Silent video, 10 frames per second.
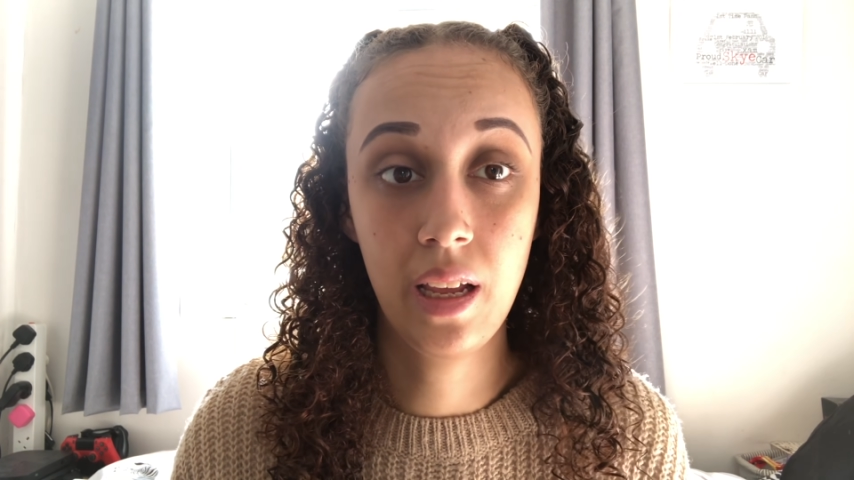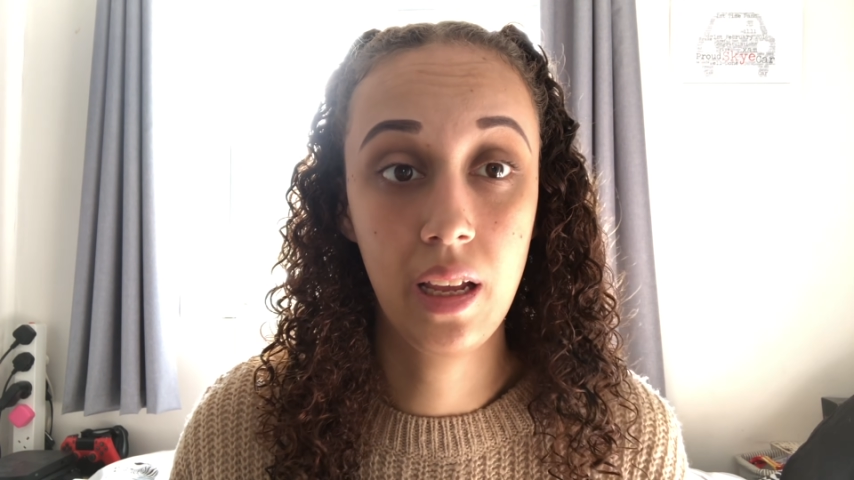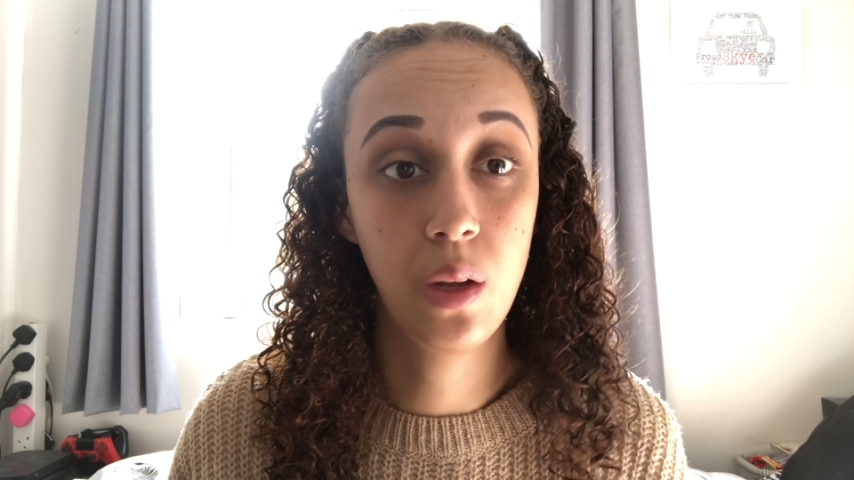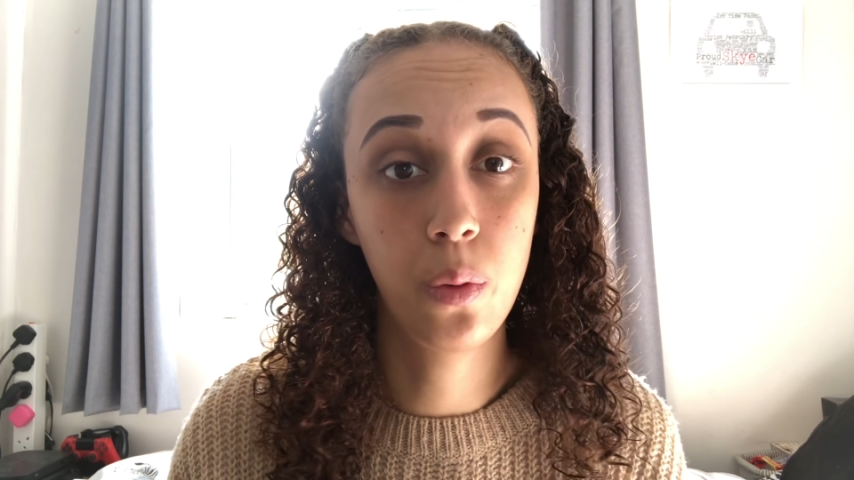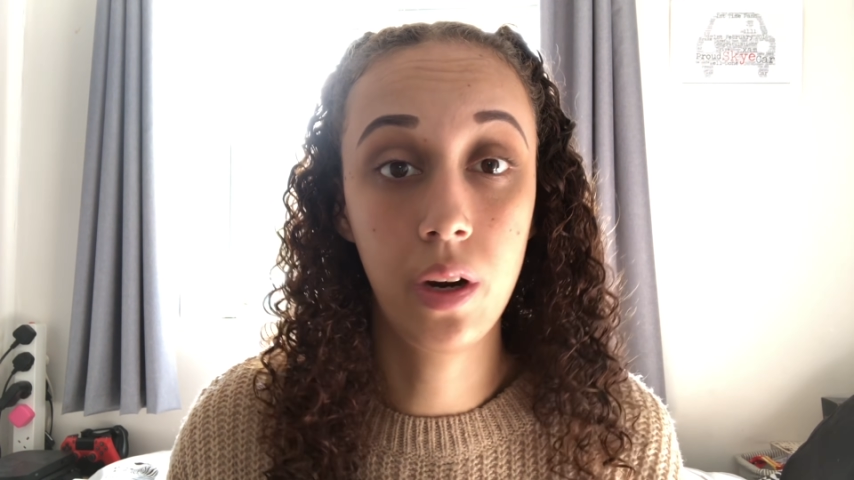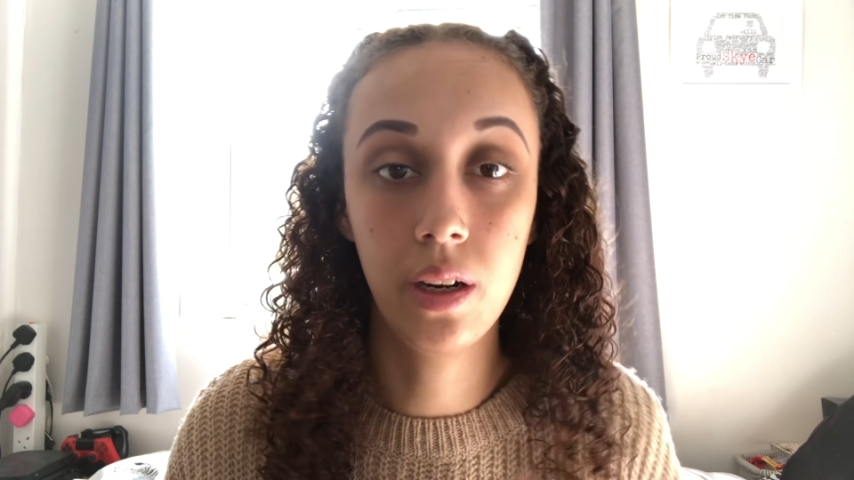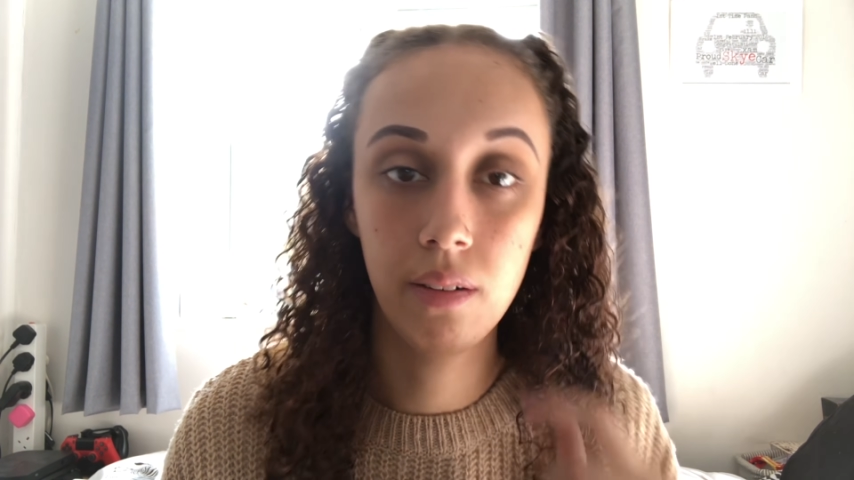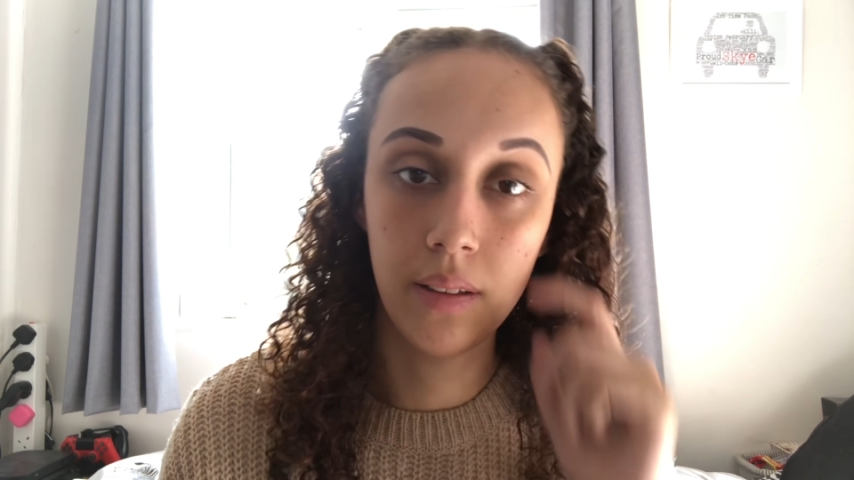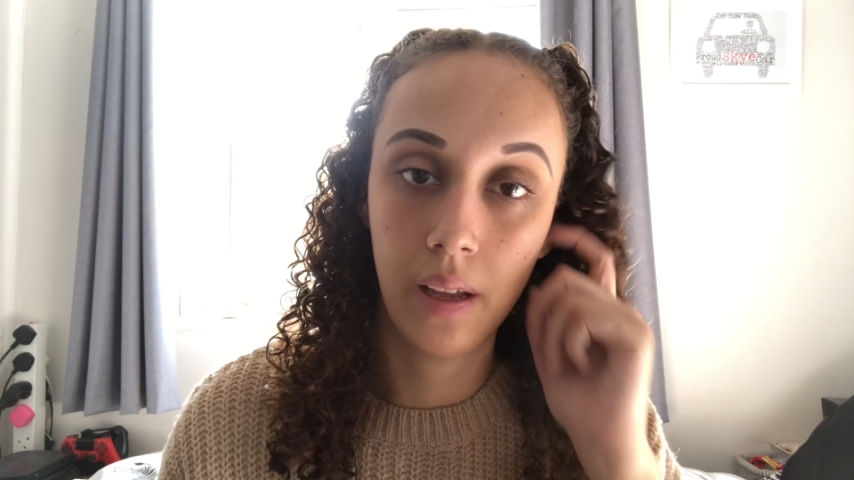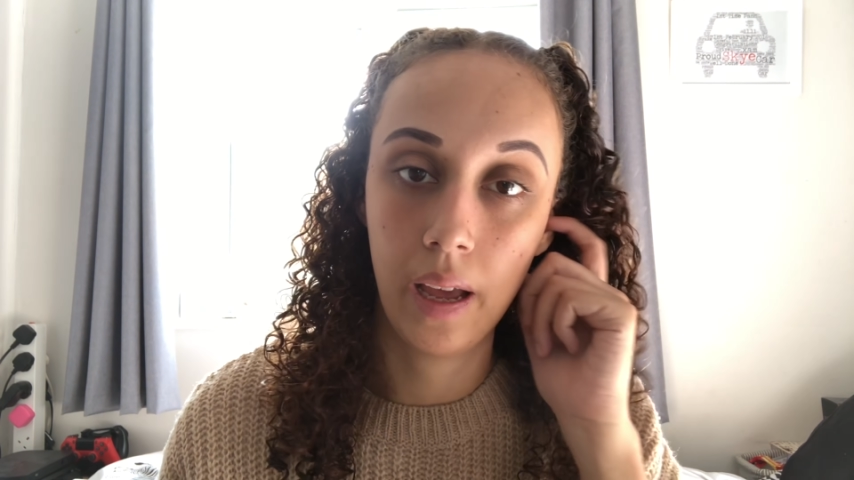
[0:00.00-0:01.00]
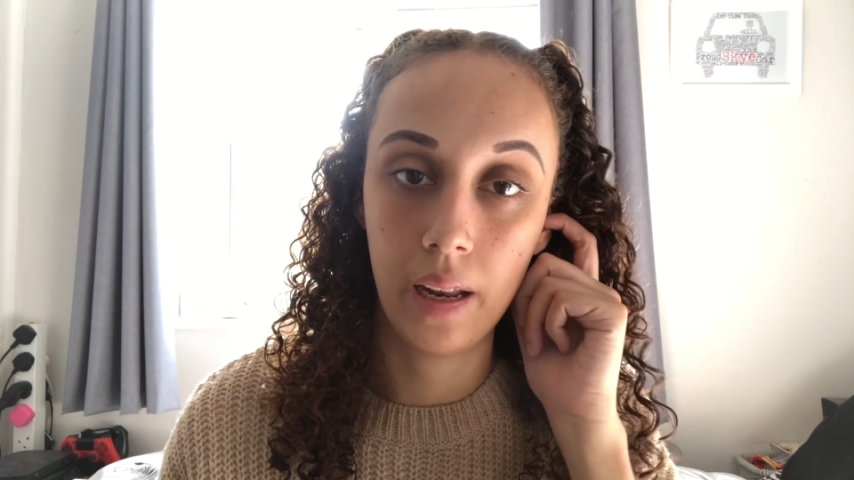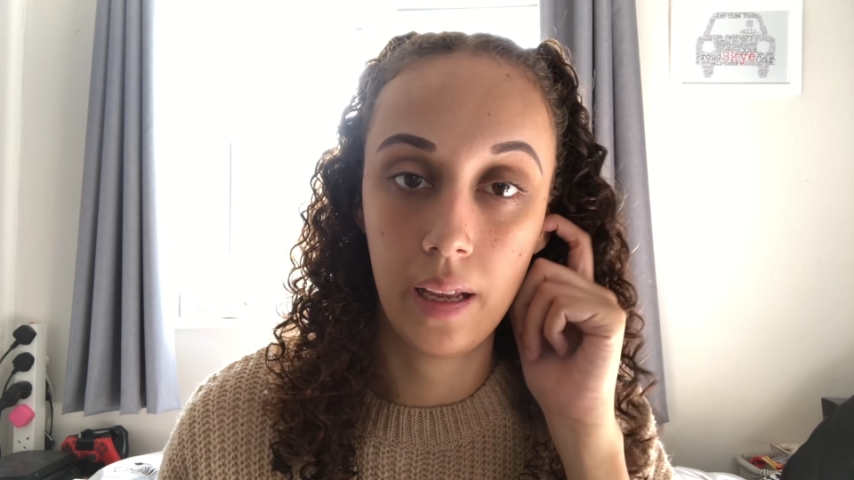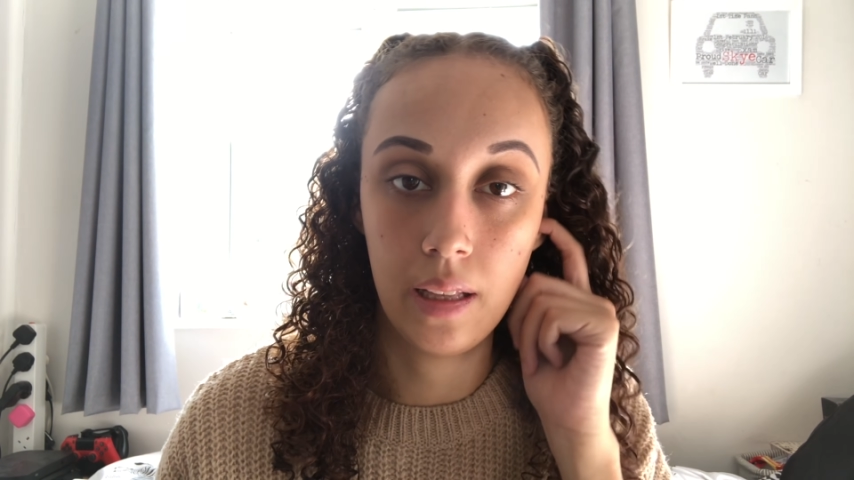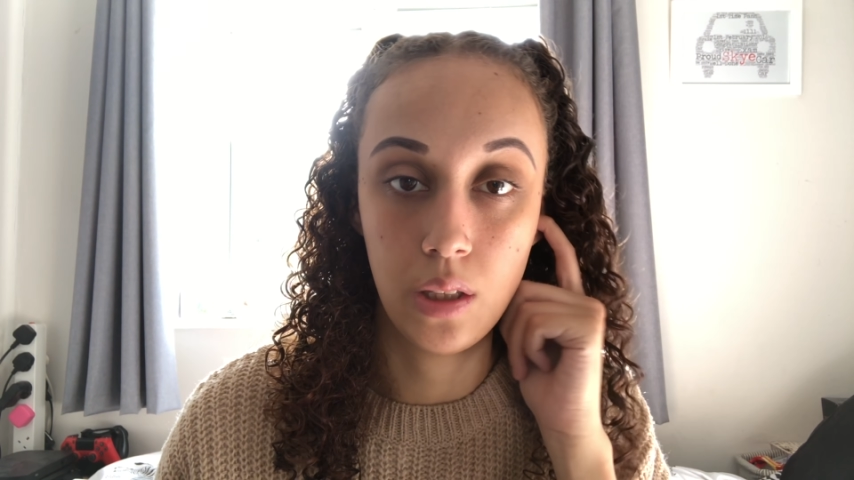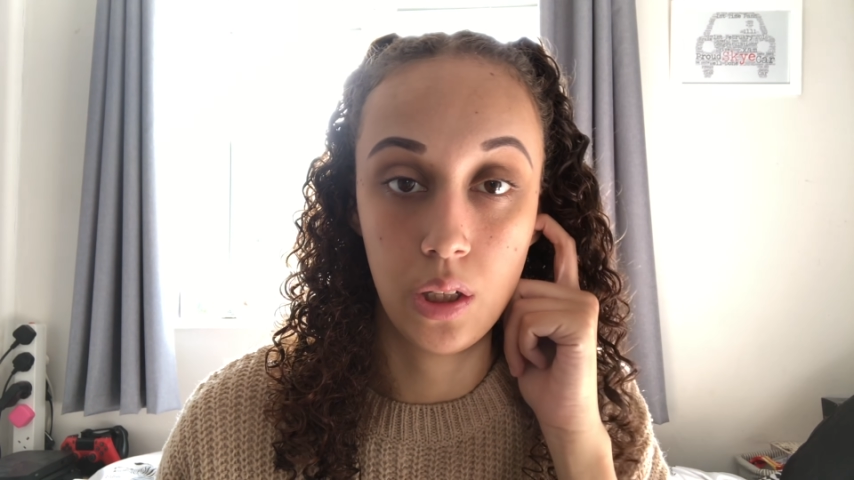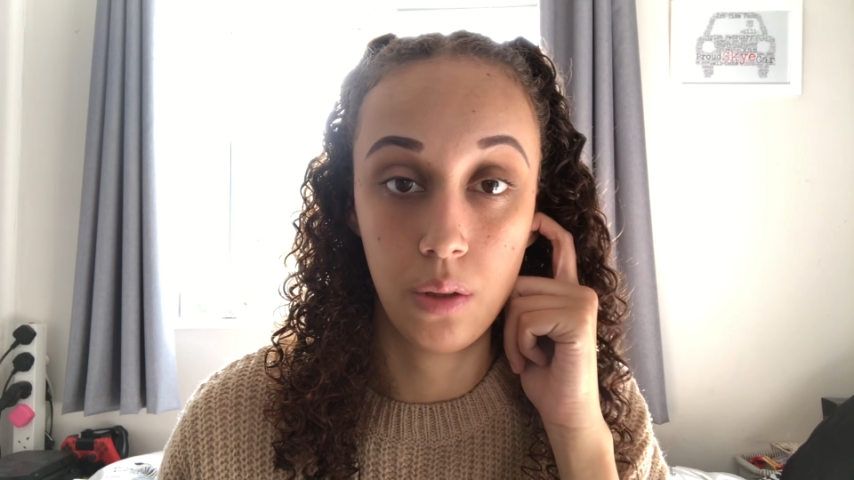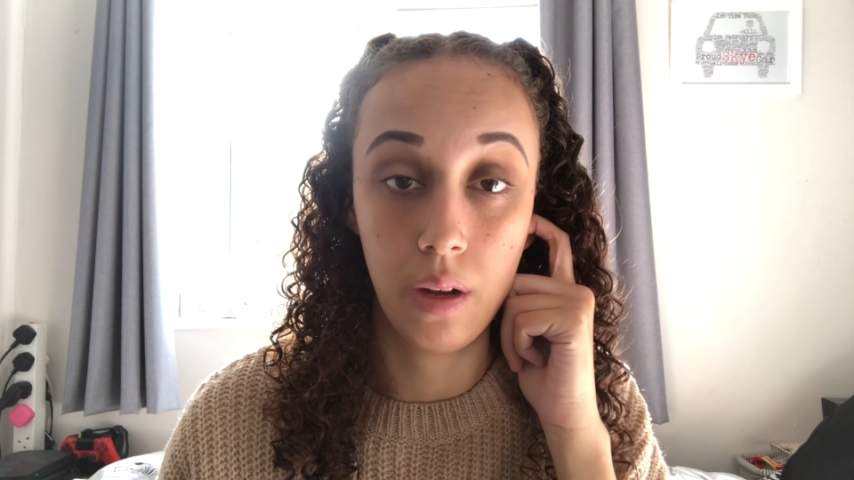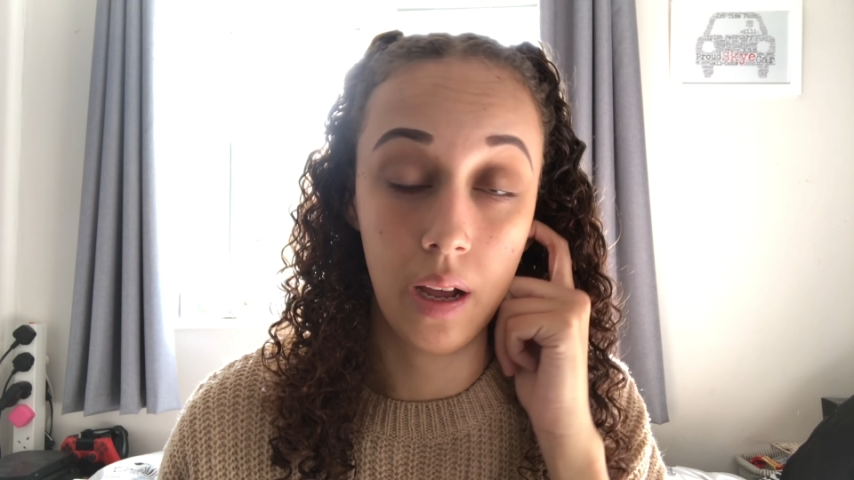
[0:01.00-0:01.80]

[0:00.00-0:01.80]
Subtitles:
inquiries again into